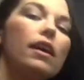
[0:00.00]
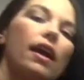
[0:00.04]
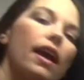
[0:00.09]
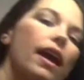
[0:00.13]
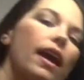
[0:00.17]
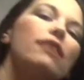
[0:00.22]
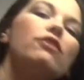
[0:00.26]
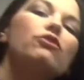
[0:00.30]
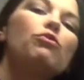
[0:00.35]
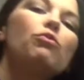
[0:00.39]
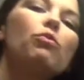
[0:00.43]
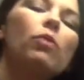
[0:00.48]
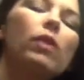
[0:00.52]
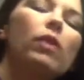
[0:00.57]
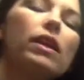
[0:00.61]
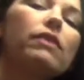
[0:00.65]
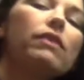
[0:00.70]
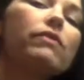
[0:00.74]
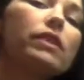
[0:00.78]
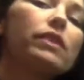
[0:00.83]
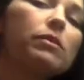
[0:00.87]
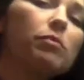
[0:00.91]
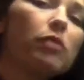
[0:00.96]
as one
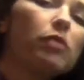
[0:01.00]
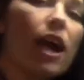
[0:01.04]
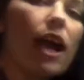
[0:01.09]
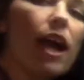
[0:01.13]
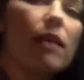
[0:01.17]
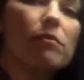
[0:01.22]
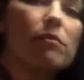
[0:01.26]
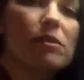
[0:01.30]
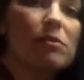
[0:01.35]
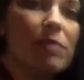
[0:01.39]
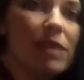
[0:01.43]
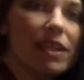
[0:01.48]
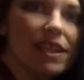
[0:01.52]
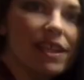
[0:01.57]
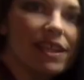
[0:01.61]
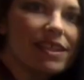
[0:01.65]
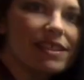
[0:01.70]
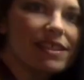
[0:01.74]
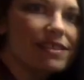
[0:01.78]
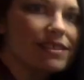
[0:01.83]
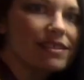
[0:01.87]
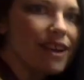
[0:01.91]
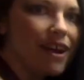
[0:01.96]
of its primes,
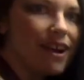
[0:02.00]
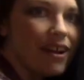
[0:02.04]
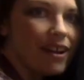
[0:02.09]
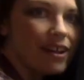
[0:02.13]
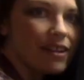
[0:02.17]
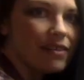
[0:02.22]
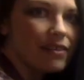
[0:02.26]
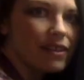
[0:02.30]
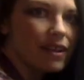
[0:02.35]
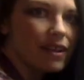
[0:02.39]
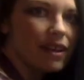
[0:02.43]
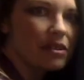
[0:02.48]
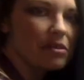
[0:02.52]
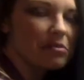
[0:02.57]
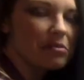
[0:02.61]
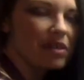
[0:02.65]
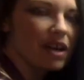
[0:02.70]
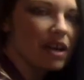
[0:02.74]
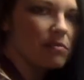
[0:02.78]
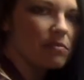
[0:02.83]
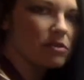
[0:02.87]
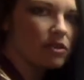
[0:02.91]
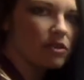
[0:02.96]
because all of the other
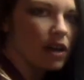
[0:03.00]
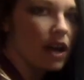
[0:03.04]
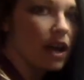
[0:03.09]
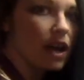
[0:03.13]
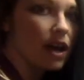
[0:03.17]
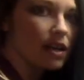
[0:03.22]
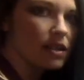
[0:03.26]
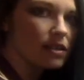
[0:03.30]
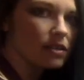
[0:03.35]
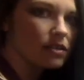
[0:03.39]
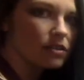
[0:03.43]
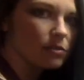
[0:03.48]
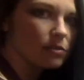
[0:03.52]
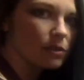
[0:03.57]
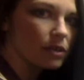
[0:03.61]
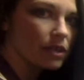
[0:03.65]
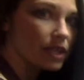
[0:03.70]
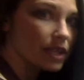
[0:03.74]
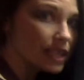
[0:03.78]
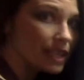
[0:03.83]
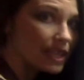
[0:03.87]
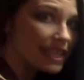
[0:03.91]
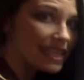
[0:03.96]
primes are odd. So we're
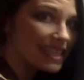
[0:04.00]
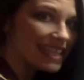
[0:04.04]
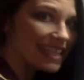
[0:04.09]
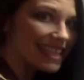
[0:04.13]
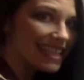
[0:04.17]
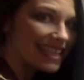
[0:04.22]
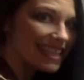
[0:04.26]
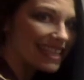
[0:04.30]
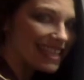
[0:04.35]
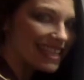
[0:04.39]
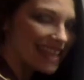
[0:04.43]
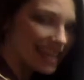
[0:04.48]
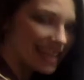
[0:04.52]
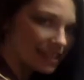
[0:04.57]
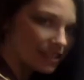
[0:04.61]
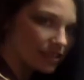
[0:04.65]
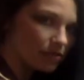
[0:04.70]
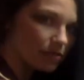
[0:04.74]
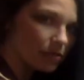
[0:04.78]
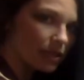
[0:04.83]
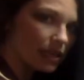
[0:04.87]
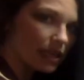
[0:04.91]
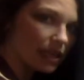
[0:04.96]
going to need to get
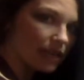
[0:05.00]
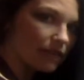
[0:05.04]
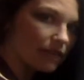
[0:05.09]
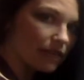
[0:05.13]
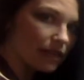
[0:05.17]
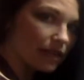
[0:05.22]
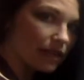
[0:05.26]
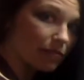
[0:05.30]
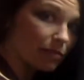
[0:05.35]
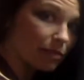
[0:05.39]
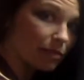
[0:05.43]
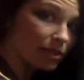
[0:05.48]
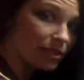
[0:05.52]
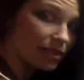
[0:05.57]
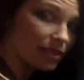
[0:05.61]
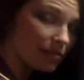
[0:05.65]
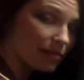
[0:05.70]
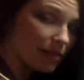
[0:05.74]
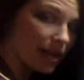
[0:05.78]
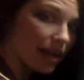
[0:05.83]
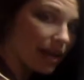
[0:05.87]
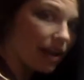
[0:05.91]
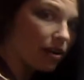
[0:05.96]
to an even number
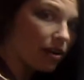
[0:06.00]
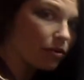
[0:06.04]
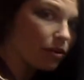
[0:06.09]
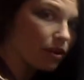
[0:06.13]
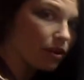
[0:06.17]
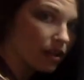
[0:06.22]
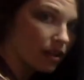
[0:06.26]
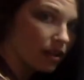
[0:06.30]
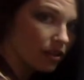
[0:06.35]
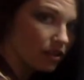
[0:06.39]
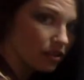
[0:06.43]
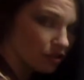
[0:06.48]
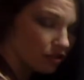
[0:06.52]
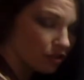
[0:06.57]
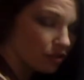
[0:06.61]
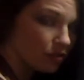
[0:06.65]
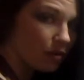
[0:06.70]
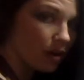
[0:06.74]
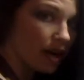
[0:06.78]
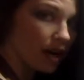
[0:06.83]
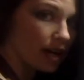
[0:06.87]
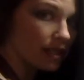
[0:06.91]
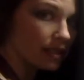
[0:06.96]
somehow.
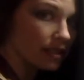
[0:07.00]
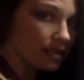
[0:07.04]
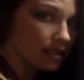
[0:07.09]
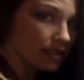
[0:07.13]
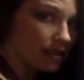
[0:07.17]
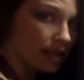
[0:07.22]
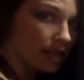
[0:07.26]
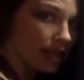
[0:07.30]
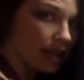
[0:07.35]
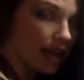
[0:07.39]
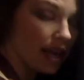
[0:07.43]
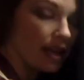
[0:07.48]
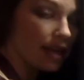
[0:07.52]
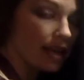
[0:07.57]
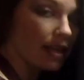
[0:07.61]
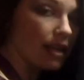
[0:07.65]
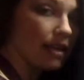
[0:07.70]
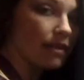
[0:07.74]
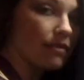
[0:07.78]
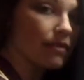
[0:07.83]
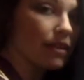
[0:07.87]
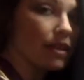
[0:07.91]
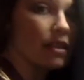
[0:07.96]
2 odds and an
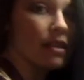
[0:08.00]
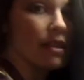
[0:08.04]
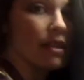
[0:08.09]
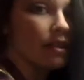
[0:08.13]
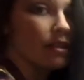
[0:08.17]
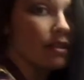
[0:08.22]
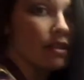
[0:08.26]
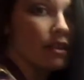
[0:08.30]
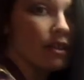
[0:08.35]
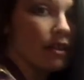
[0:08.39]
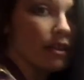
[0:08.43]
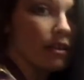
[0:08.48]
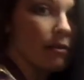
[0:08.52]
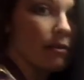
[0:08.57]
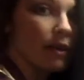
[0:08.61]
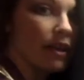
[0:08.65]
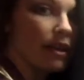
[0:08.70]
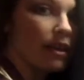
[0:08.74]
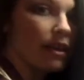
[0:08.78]
even. It's the only way to